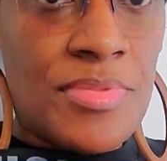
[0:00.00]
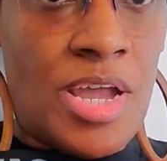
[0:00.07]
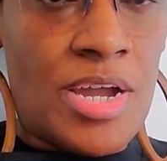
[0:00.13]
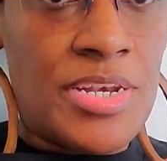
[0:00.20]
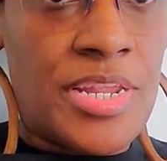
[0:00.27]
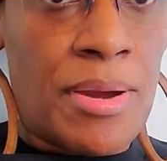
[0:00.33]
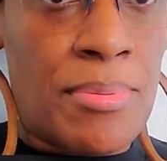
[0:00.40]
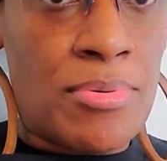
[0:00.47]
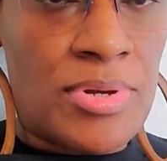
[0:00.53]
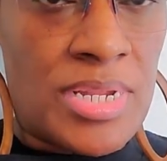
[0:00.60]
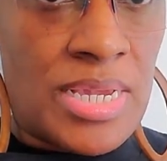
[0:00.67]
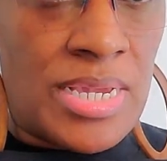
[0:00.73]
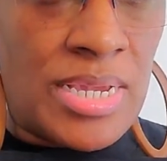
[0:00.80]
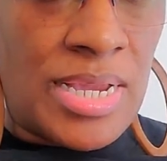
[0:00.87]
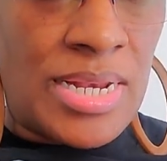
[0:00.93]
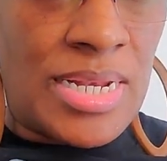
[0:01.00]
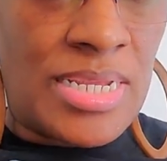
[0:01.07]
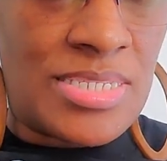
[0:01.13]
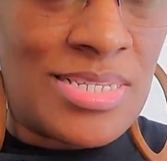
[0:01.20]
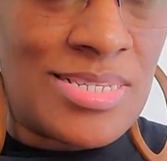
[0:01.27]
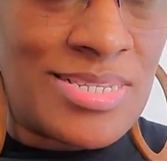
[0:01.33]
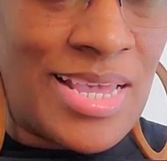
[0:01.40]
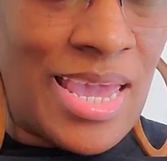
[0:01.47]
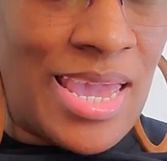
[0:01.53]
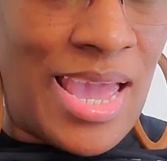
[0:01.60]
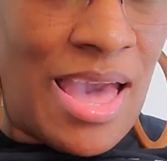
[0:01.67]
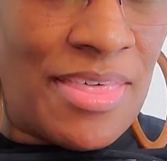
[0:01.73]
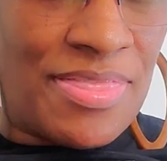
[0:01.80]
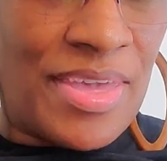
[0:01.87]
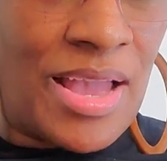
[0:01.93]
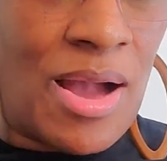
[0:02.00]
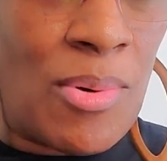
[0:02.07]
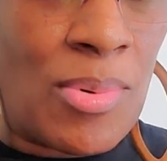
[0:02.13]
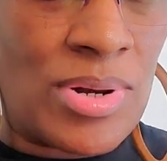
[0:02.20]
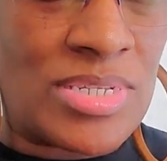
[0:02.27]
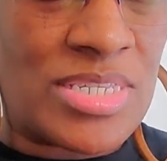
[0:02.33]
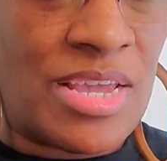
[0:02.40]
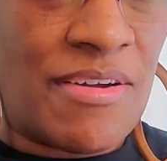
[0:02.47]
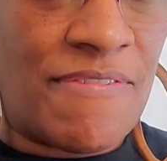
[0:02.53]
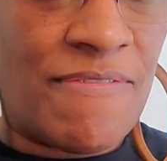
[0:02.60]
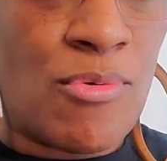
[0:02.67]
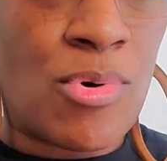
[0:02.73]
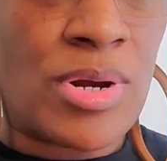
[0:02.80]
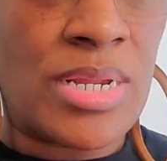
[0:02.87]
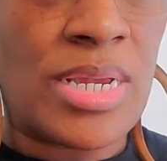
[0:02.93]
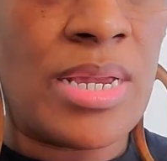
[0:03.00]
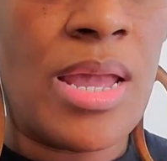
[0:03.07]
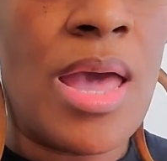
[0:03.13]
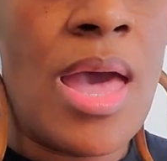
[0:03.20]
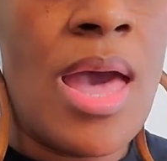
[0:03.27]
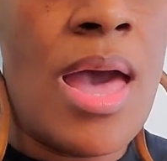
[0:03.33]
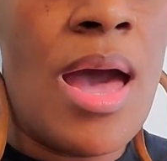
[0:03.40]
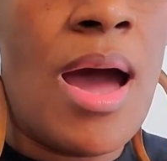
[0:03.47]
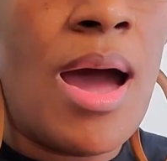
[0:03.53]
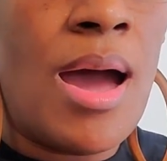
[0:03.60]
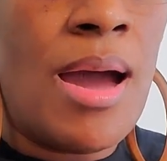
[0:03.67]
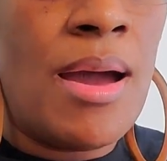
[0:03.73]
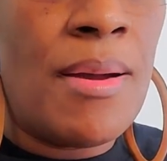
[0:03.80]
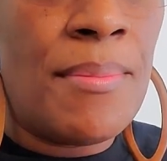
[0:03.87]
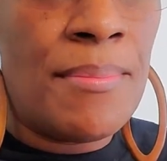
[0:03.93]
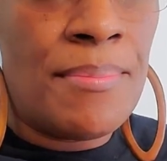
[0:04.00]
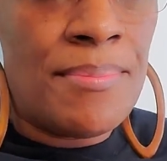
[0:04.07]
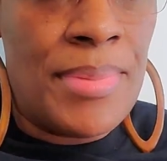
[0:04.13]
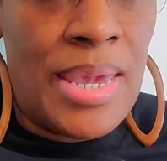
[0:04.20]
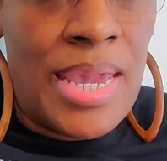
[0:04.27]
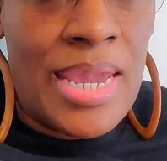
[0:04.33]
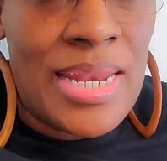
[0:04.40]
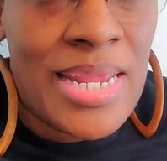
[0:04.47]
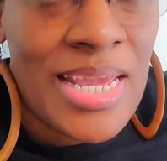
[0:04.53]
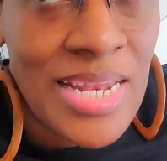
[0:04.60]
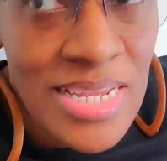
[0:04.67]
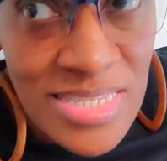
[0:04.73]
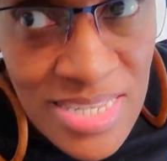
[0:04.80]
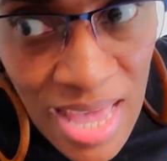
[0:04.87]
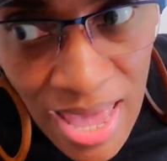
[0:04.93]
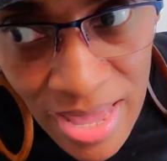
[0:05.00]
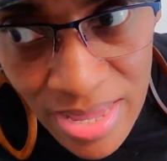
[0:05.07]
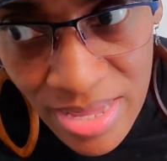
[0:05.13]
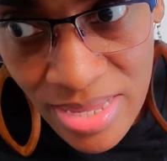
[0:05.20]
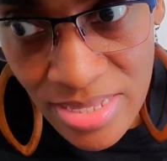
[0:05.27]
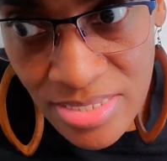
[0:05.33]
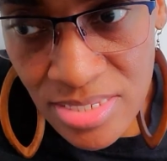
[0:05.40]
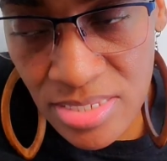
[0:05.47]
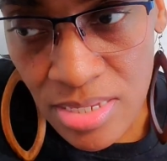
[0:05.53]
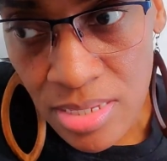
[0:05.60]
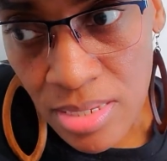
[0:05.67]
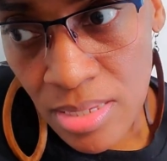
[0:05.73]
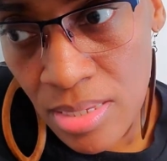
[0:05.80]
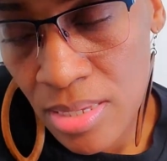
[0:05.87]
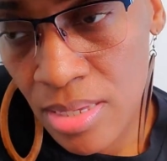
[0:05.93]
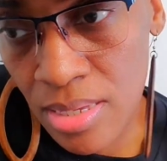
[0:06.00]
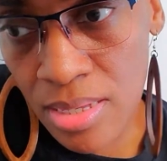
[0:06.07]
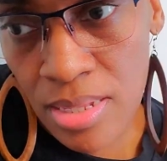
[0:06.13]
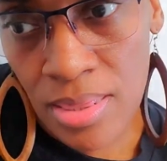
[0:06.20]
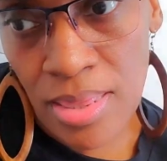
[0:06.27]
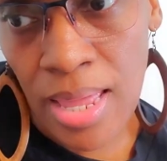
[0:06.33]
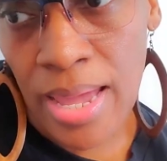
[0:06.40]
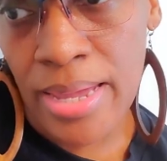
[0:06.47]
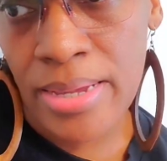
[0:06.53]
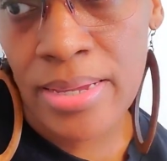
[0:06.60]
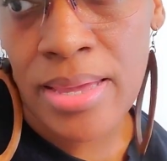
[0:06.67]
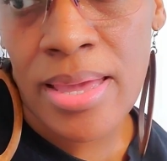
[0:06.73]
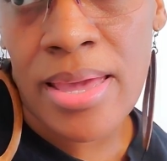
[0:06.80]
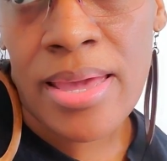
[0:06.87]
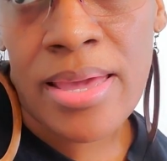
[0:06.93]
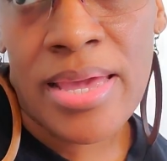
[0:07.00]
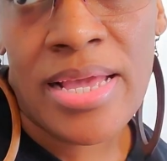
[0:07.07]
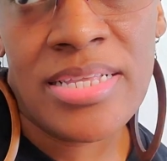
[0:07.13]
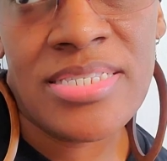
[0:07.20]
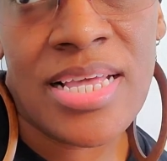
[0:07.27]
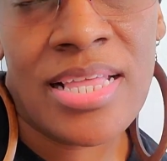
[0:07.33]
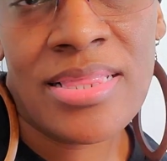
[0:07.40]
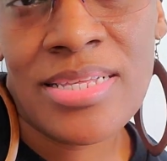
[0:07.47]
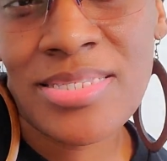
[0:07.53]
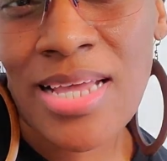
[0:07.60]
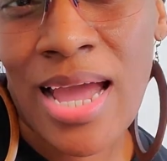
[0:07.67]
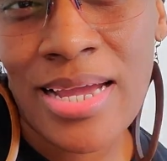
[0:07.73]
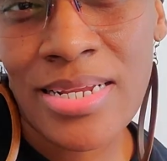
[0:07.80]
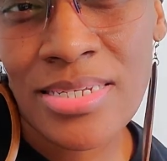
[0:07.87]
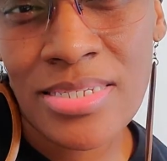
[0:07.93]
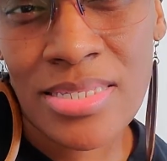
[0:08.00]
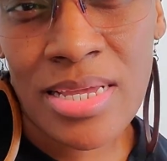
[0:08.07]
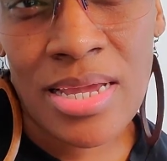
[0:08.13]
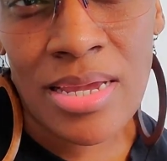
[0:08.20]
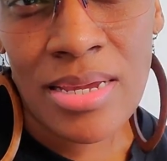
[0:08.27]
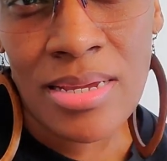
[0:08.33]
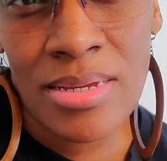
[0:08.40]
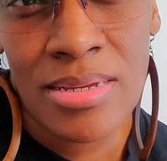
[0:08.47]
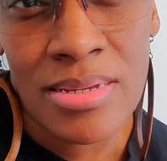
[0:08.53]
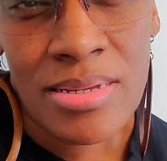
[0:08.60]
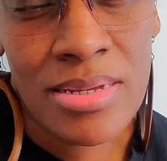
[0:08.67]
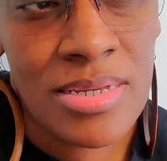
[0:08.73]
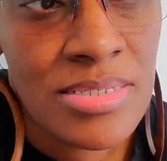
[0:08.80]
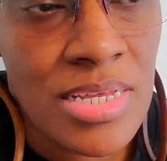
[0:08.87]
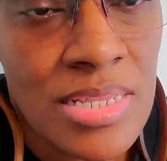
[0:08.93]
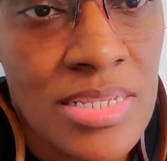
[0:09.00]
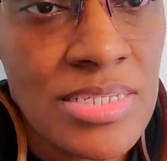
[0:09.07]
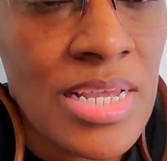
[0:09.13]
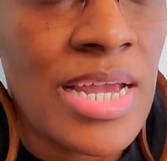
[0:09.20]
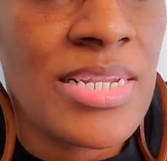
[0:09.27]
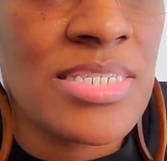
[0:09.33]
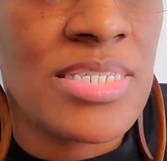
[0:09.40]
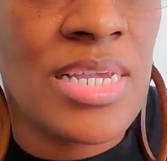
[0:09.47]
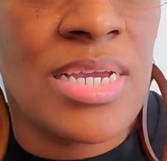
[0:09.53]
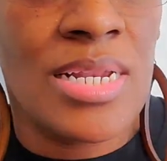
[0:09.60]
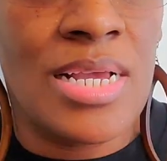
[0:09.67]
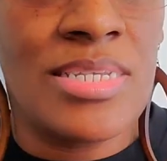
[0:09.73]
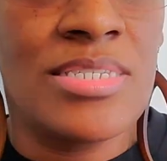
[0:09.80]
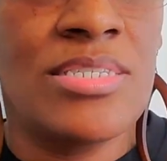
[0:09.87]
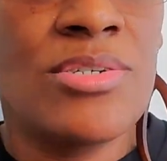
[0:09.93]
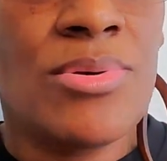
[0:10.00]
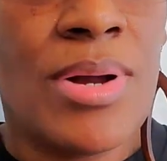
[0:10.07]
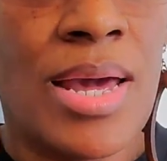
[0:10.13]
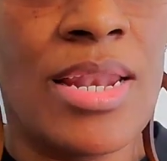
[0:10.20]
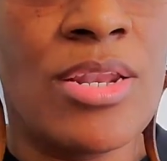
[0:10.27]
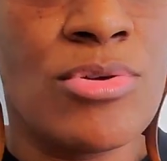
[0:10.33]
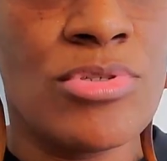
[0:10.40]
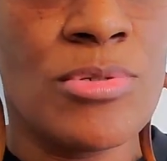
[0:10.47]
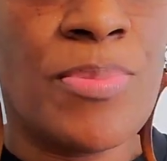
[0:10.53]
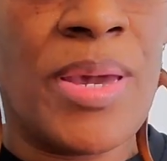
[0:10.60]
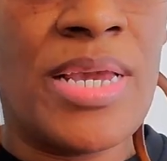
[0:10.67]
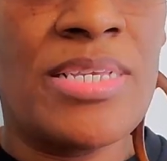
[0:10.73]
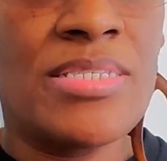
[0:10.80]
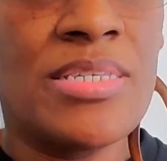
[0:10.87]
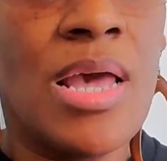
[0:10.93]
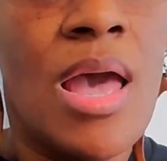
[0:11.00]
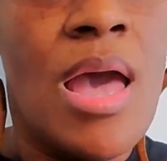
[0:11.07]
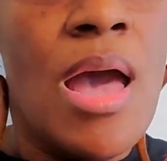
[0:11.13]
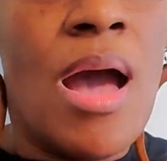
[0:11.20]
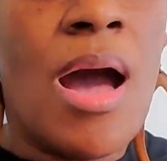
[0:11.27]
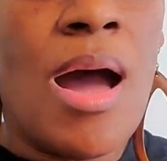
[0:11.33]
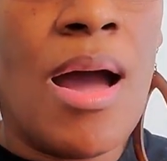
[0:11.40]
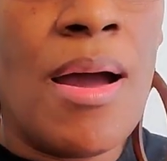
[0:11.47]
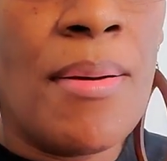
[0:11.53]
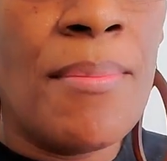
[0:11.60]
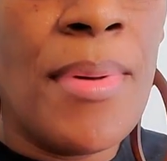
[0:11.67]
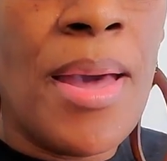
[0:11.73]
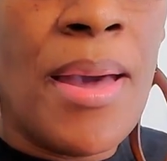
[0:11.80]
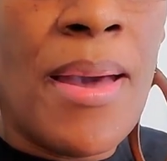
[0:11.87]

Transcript: a double d and this is a i think i want to say a 40 um and it is at it's like it's at the tightest thing it's at the tightest thing and i still got a little space um